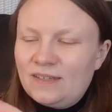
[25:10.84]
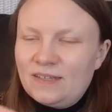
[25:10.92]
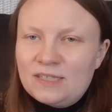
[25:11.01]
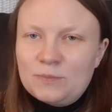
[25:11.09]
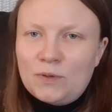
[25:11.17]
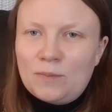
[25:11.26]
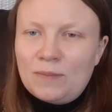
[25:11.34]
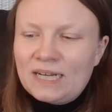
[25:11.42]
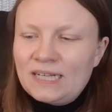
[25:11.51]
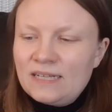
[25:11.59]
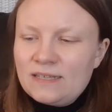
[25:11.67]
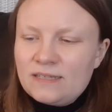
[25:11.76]
it's more
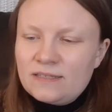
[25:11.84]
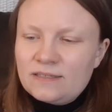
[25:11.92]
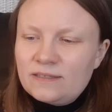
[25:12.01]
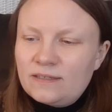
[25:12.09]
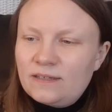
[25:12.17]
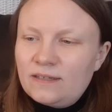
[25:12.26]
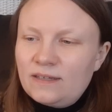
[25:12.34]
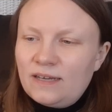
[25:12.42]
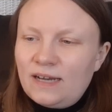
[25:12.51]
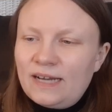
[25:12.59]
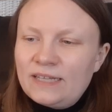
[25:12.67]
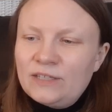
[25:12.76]
mindless.
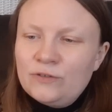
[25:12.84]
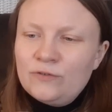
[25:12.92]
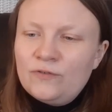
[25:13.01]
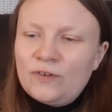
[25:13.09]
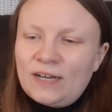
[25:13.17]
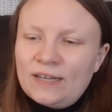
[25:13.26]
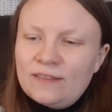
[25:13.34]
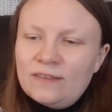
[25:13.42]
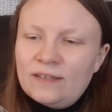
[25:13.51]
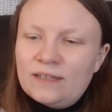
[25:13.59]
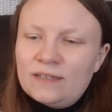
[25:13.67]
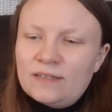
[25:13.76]
I do find
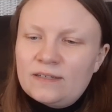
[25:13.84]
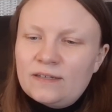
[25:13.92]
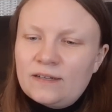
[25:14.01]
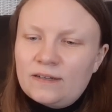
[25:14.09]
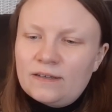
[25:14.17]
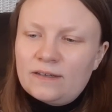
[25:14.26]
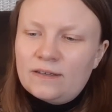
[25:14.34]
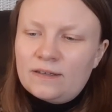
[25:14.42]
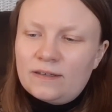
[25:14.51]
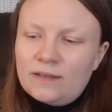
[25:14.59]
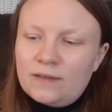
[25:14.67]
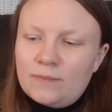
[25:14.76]
that
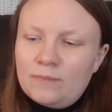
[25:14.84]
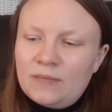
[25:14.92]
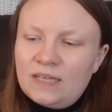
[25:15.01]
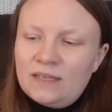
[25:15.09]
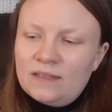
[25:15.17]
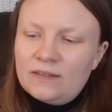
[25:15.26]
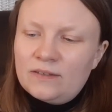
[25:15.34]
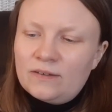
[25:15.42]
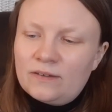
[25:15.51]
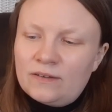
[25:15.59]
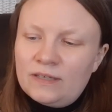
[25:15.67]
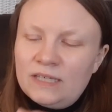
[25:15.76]
making
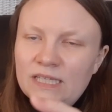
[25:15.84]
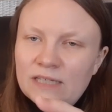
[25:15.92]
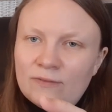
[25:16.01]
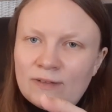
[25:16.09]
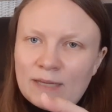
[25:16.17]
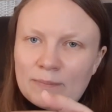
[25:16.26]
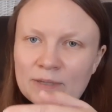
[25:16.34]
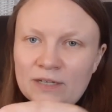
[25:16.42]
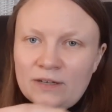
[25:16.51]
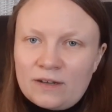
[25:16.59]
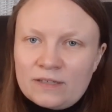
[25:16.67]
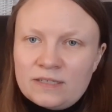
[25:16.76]
the heel flap and
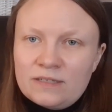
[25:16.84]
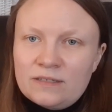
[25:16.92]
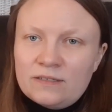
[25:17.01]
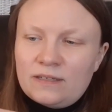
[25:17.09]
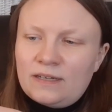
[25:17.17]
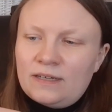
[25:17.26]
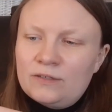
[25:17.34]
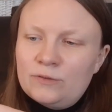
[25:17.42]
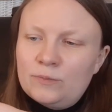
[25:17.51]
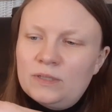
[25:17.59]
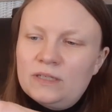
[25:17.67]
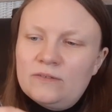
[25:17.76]
gusset, I do
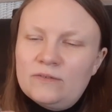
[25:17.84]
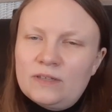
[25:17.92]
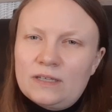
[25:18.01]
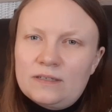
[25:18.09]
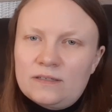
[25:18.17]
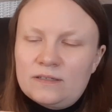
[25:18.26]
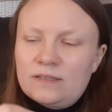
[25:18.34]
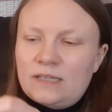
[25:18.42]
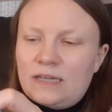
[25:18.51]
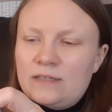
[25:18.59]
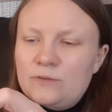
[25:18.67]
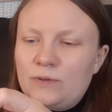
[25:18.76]
believe that
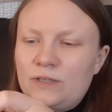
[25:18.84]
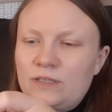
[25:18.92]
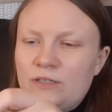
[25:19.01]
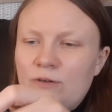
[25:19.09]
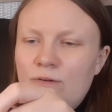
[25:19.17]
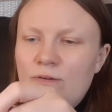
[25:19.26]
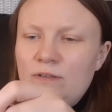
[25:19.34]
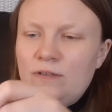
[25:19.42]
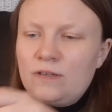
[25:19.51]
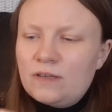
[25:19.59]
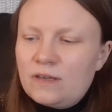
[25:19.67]
that is what it's called,